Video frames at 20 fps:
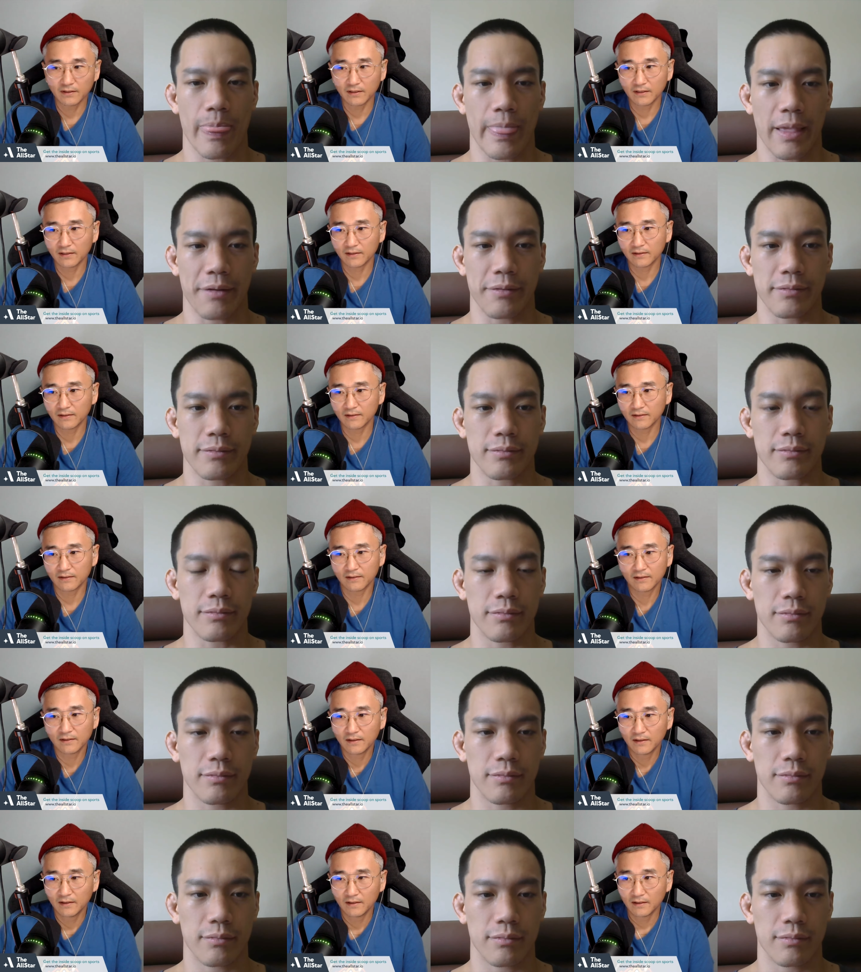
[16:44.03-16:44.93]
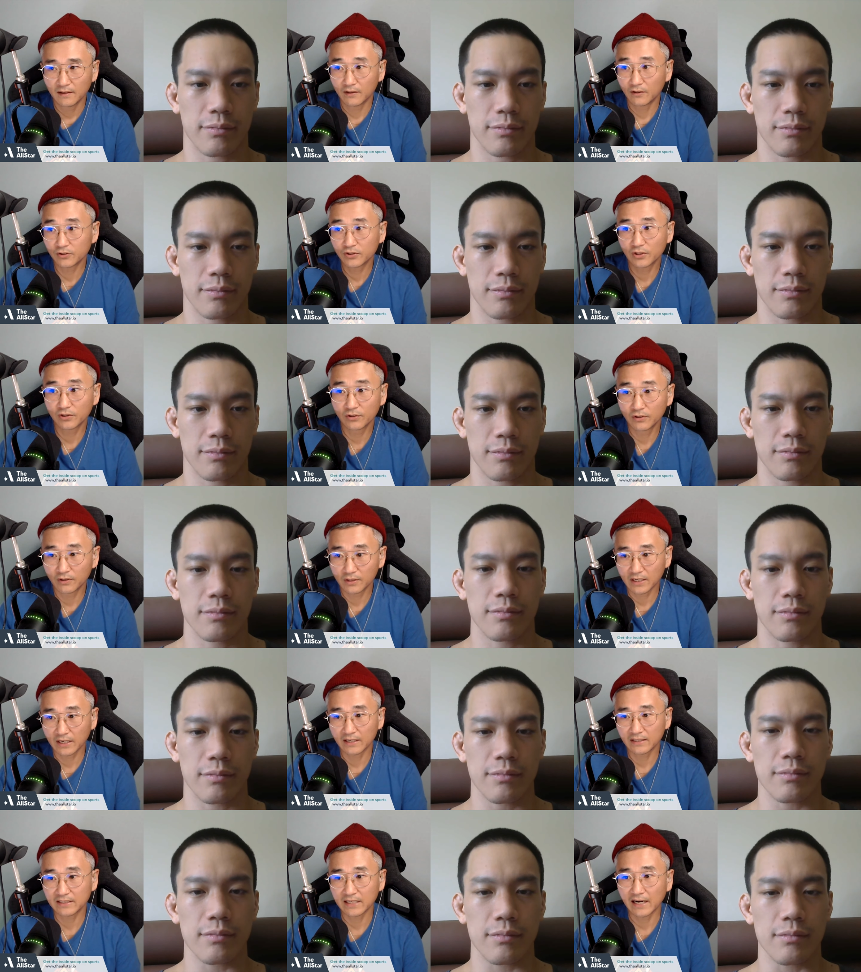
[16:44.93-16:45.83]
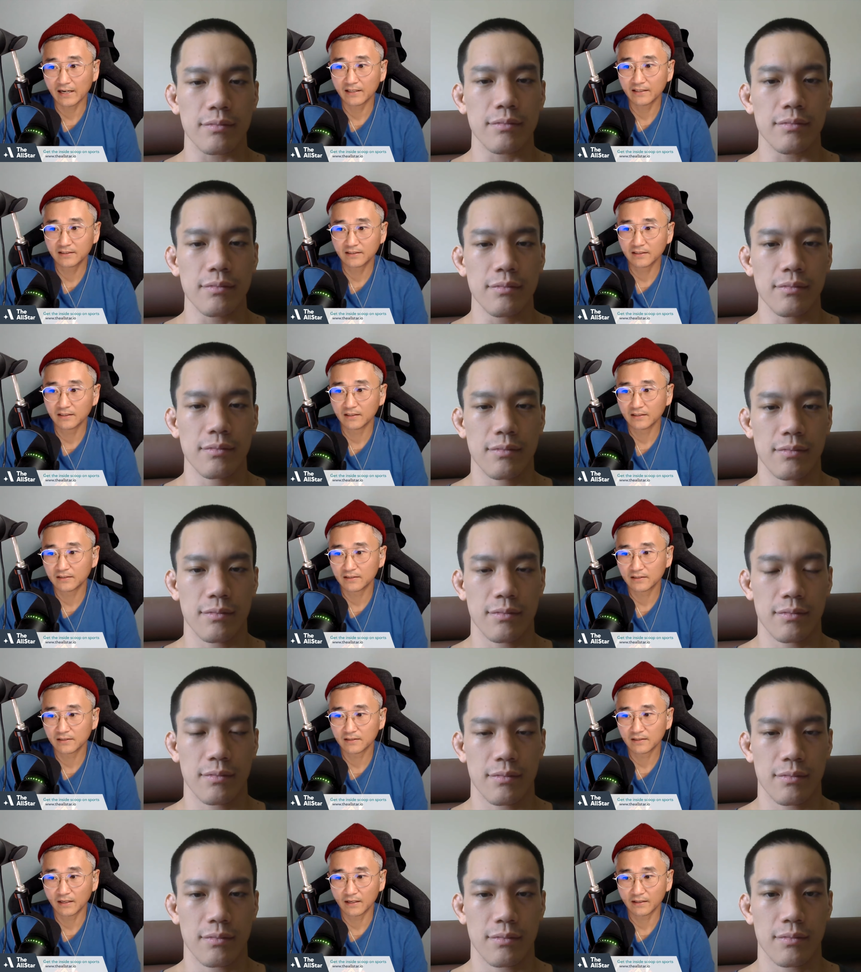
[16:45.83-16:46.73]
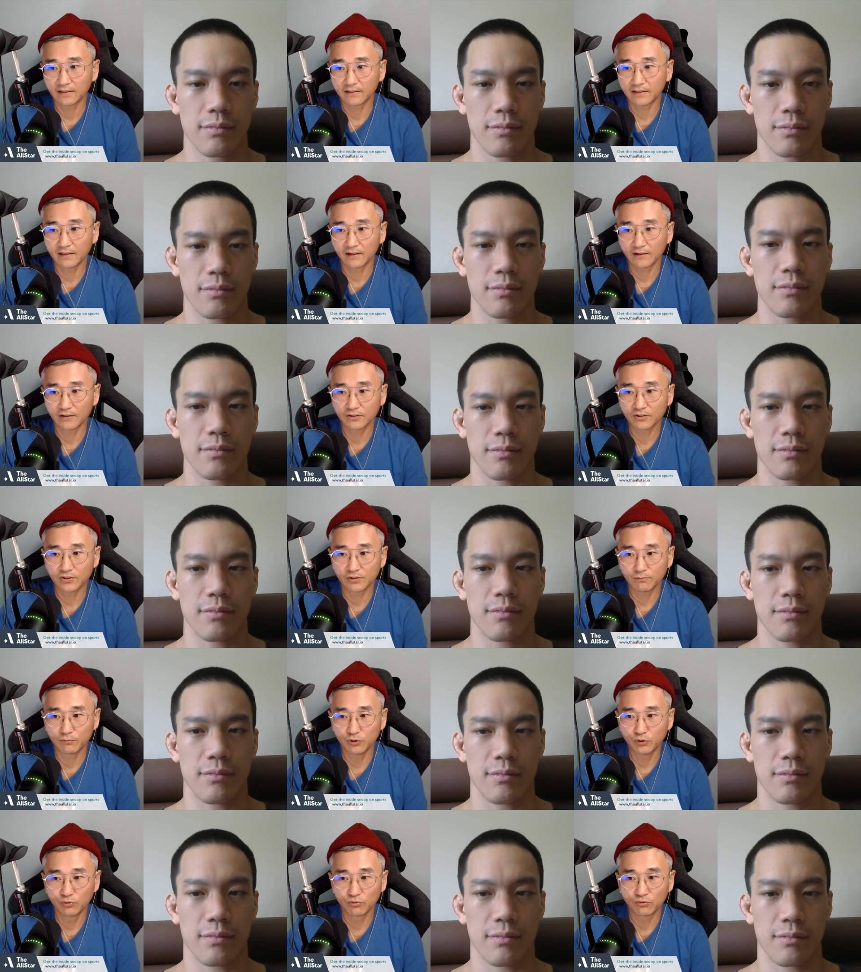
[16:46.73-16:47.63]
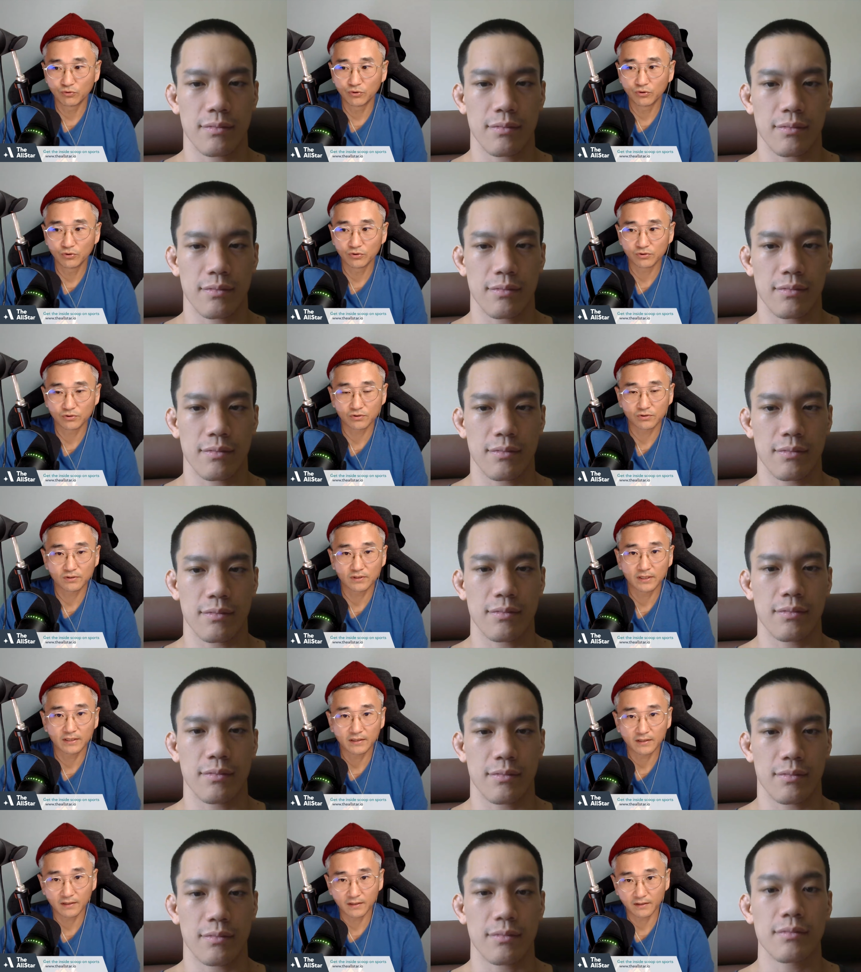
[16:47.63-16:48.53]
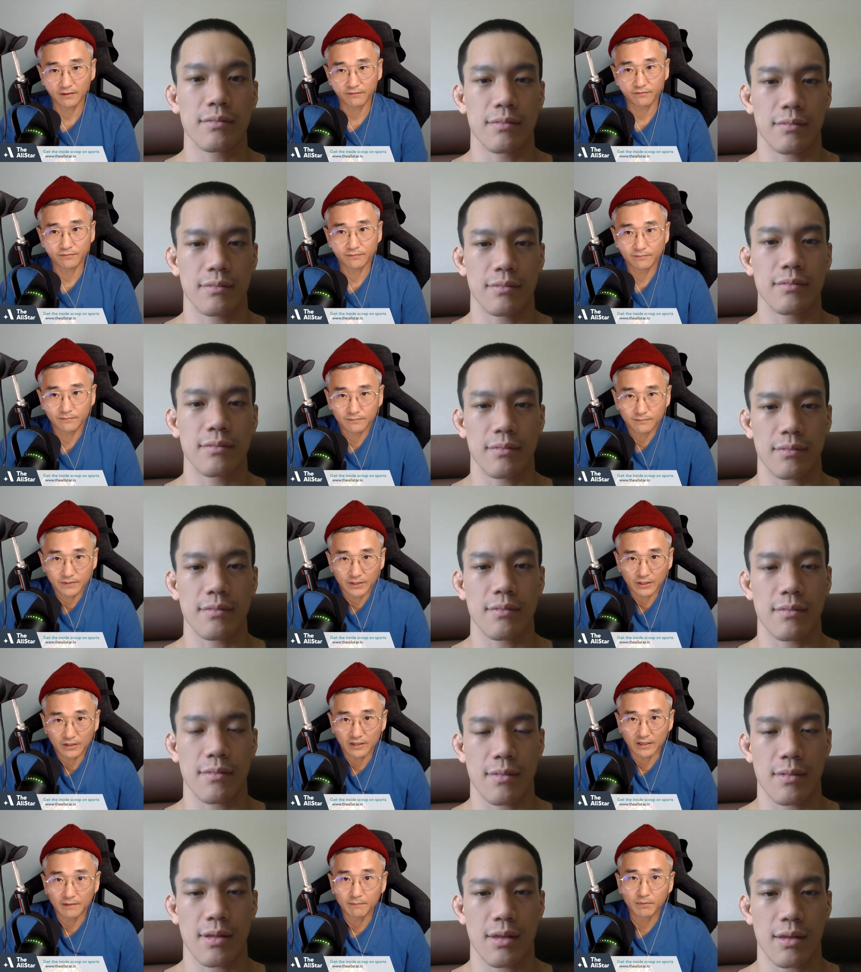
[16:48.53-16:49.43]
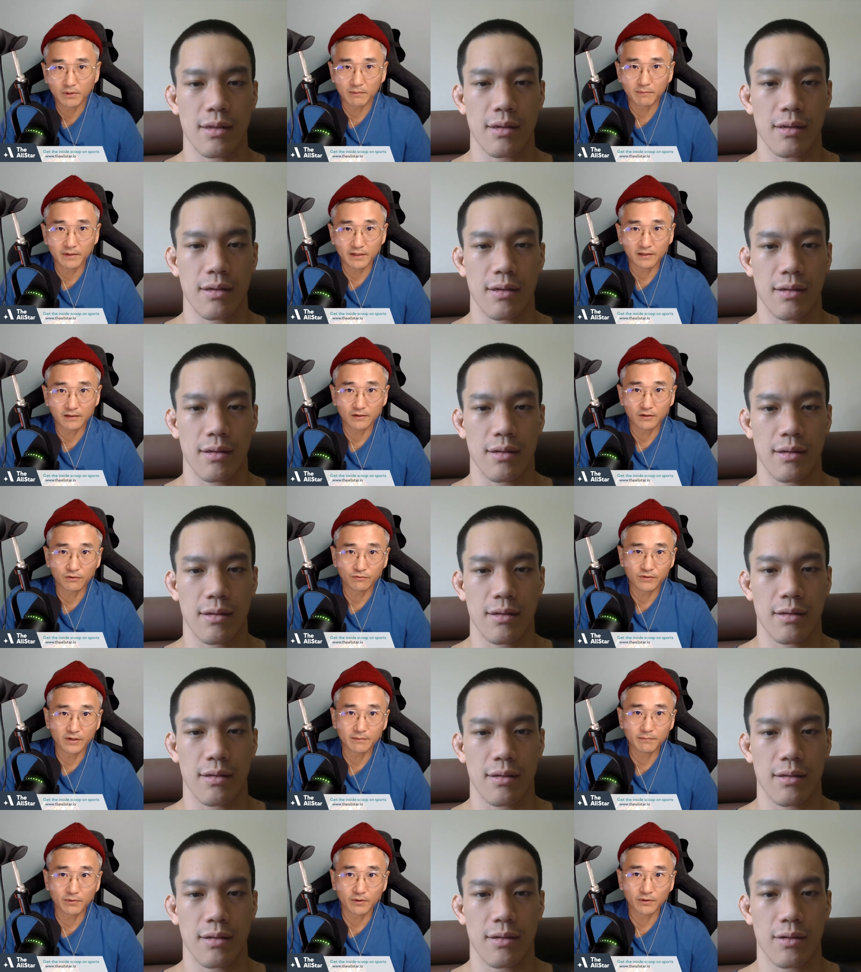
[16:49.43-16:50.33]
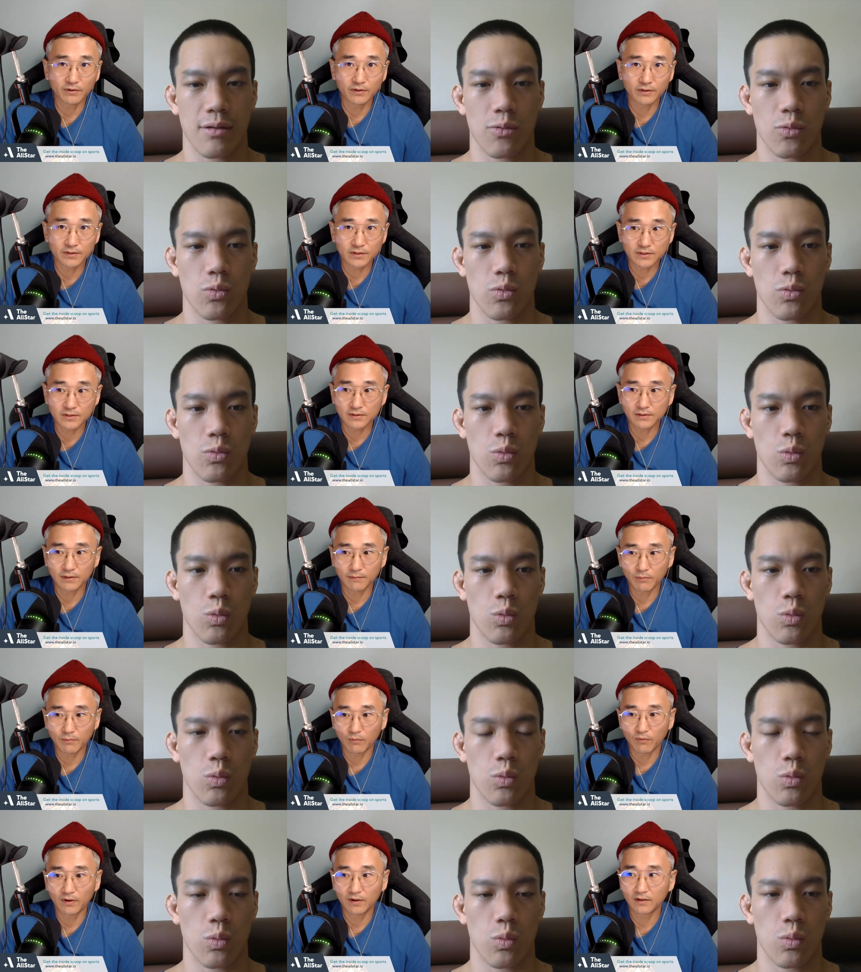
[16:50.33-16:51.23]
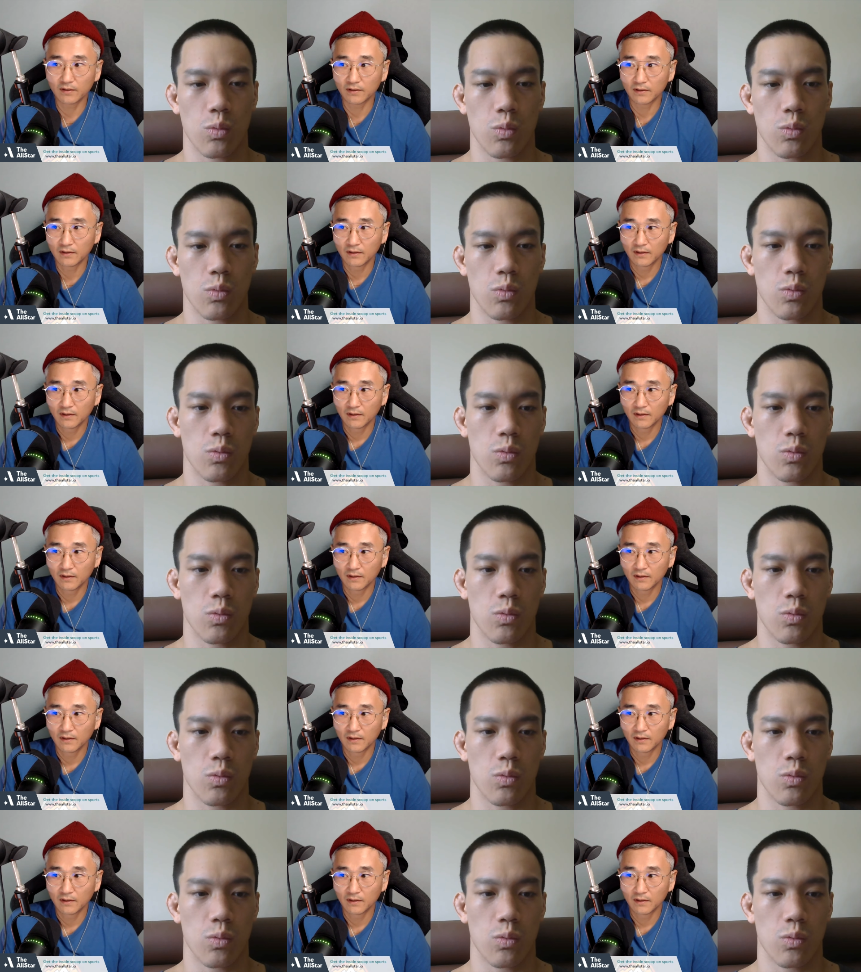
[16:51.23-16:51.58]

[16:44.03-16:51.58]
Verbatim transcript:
Speaker 1: And and also you know kind of tied into this is like there's some new rules that they've they're going to implement in november is number one